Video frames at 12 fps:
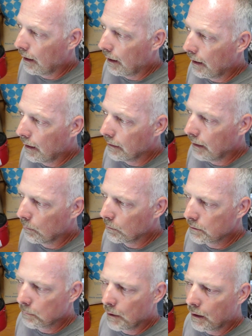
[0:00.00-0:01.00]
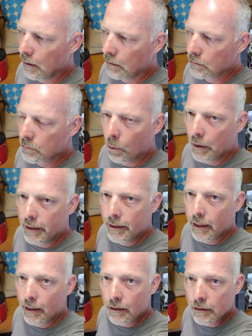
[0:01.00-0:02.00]
And that was about 20
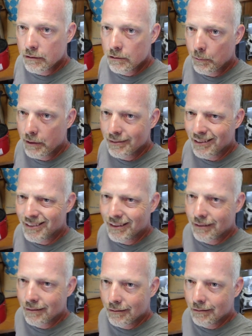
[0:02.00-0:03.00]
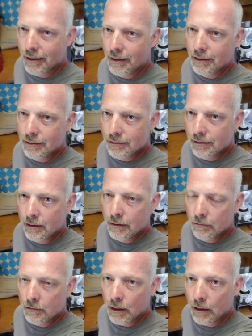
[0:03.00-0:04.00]
gallons because I think letting it sitting
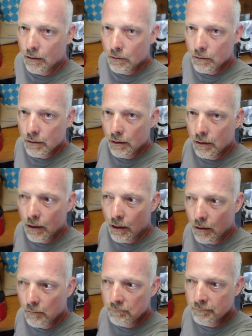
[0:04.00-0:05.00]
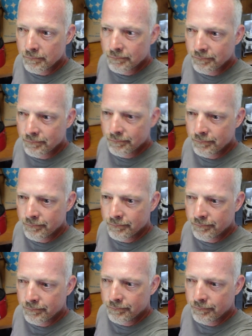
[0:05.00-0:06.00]
around,
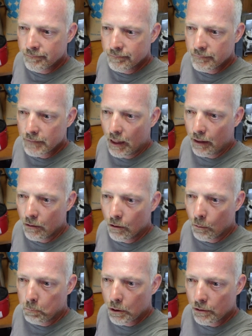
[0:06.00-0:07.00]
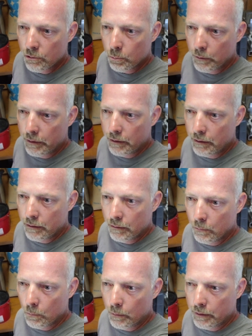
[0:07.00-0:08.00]
I don't know, plus we
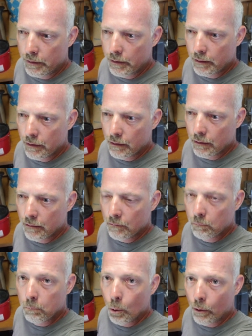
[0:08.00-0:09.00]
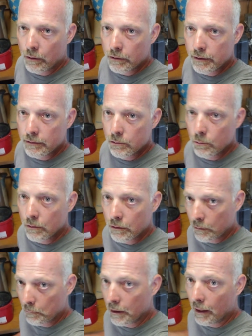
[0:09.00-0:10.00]
boiled it to a
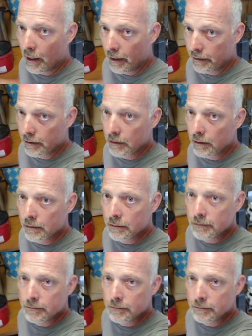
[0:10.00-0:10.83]
little bit higher